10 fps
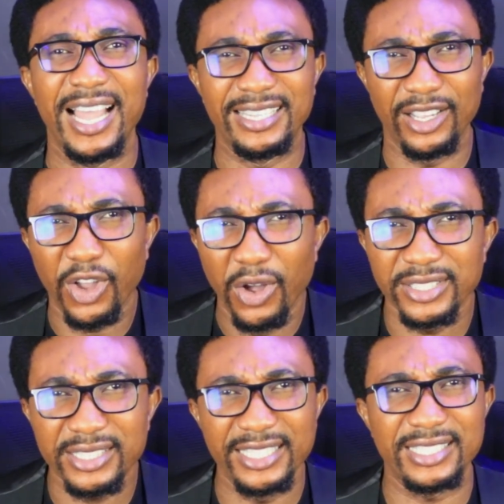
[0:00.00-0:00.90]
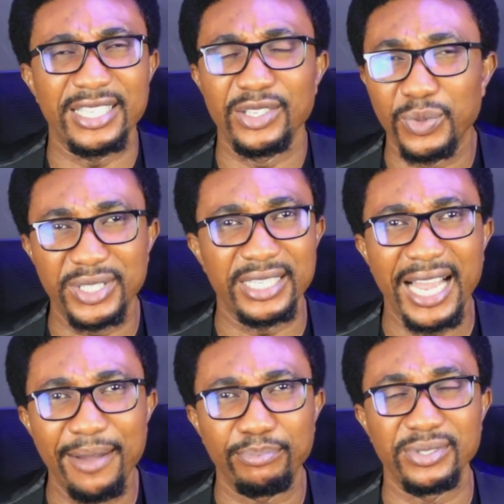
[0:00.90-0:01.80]
and the context in which it
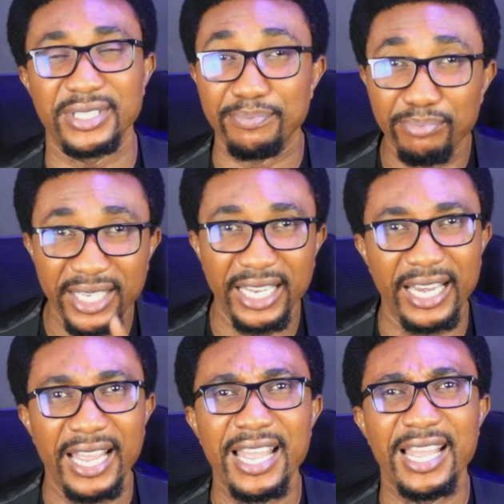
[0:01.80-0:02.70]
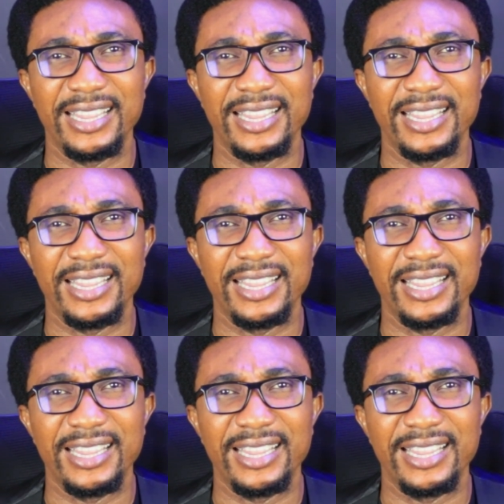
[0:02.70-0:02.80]
happens, meaning